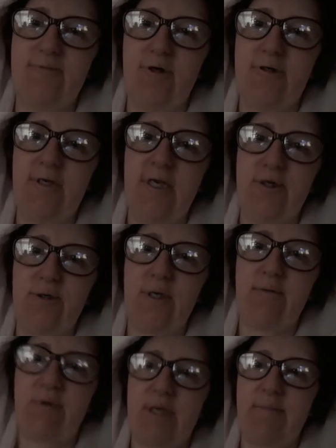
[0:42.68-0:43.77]
all in all,
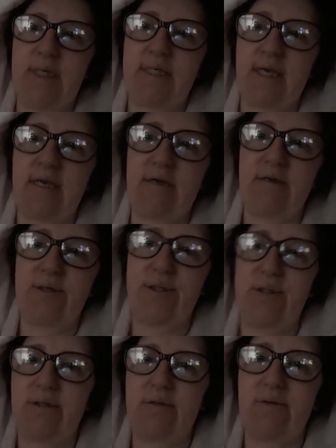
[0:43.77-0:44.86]
it was a mistake.
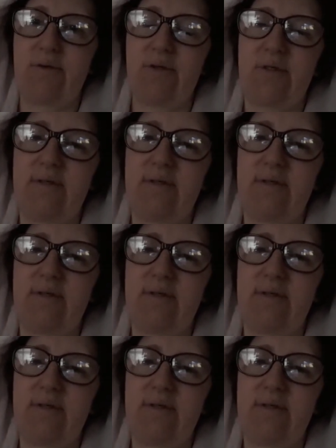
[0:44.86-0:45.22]
So,